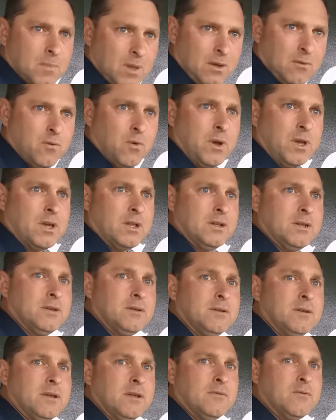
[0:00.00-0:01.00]

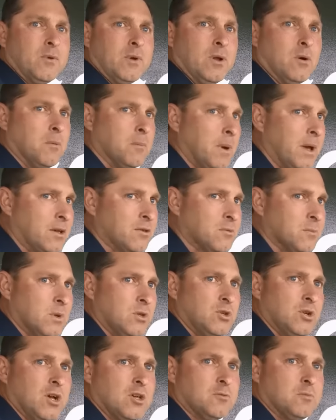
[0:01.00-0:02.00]
if we don't make some
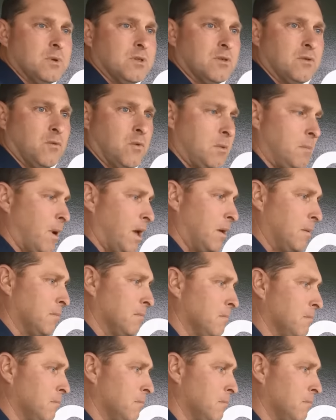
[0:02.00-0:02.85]
adjustments, if we make